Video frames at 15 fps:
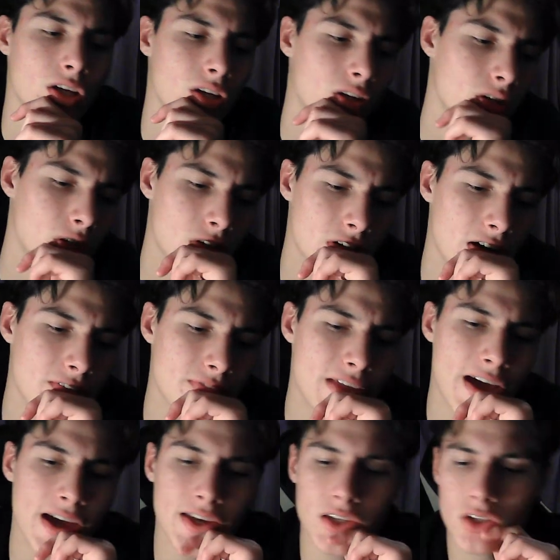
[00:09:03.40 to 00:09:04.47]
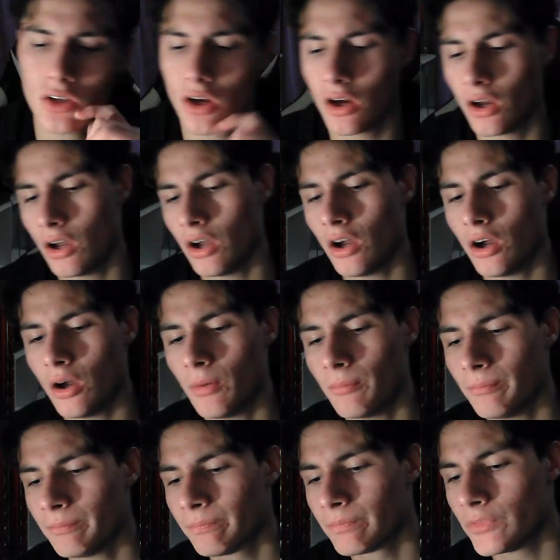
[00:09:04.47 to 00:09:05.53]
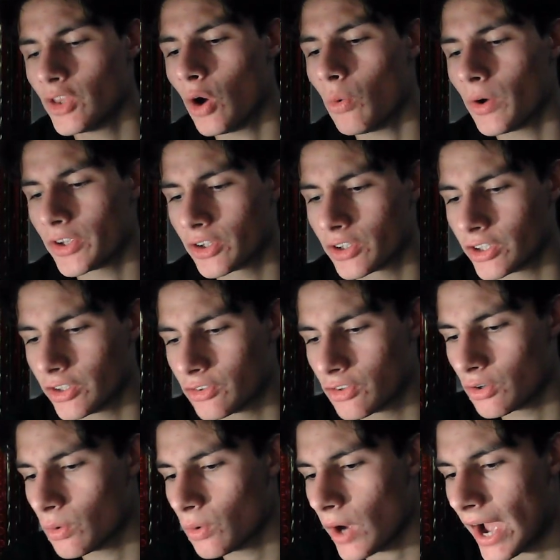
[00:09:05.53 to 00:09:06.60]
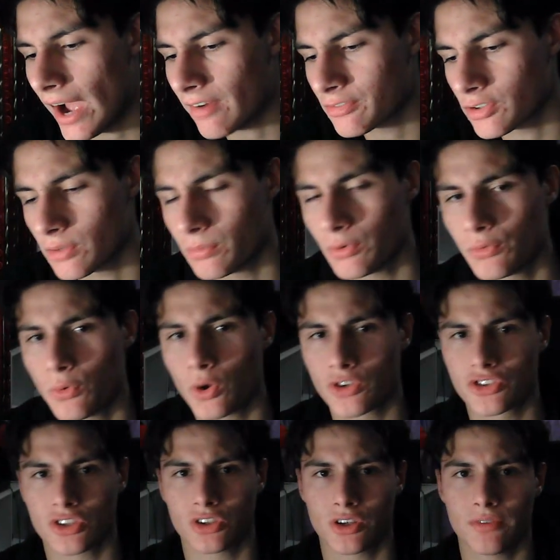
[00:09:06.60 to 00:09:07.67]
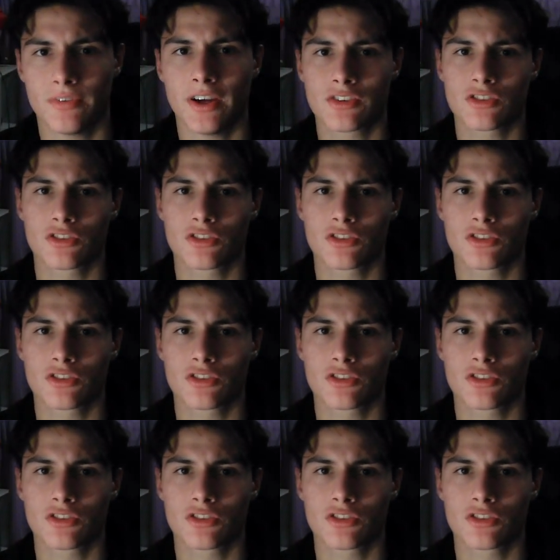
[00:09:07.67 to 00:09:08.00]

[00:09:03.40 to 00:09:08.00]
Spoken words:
You could have that. Know what you're going to do after and before certain events.